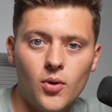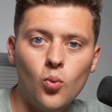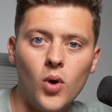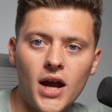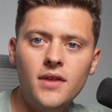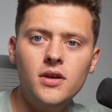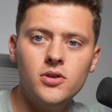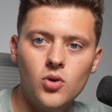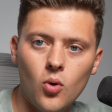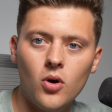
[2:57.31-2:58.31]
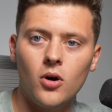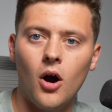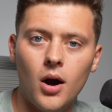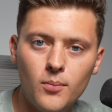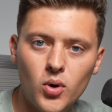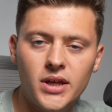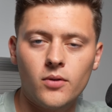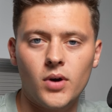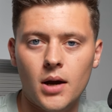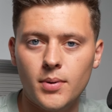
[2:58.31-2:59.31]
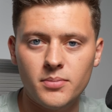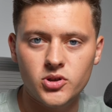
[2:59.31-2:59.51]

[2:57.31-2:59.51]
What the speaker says: the way that your onboarding and ramp up is